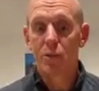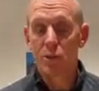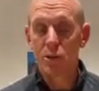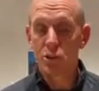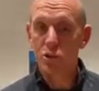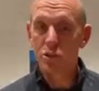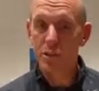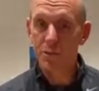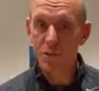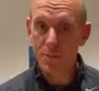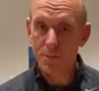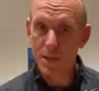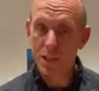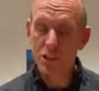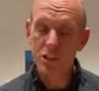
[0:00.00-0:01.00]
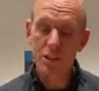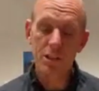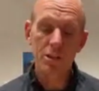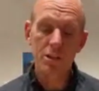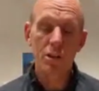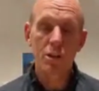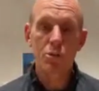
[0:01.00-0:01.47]
reduced
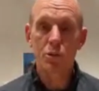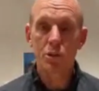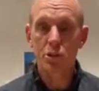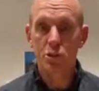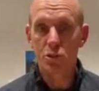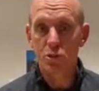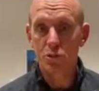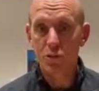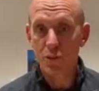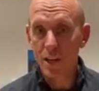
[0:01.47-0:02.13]
inflammation, reduced